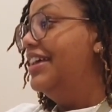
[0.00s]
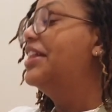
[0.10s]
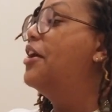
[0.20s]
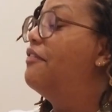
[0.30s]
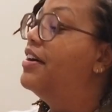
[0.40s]

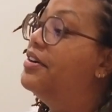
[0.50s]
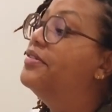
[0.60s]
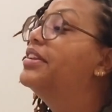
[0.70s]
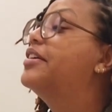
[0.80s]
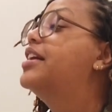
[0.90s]
Now, if I go
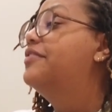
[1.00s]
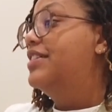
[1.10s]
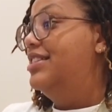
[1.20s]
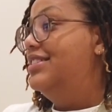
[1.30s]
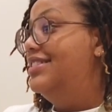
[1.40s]
in there and I
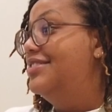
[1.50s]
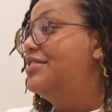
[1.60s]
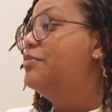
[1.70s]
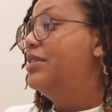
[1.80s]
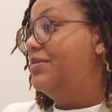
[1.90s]
find these scissors,
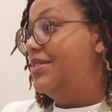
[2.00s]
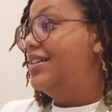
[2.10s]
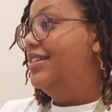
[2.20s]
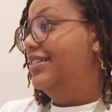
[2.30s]
I'm gonna be upset.